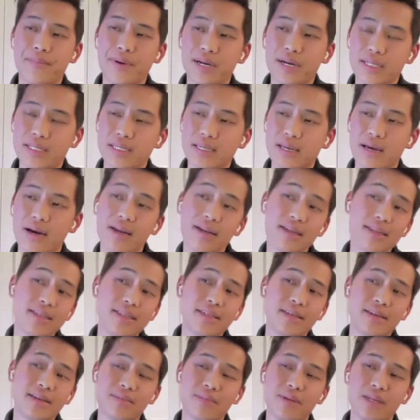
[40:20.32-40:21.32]
But
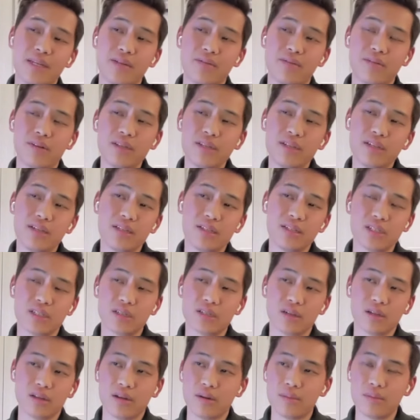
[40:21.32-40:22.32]
honestly, I mean, it really is
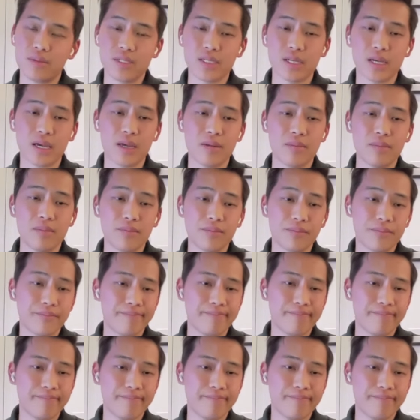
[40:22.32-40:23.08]
just like a numbers game,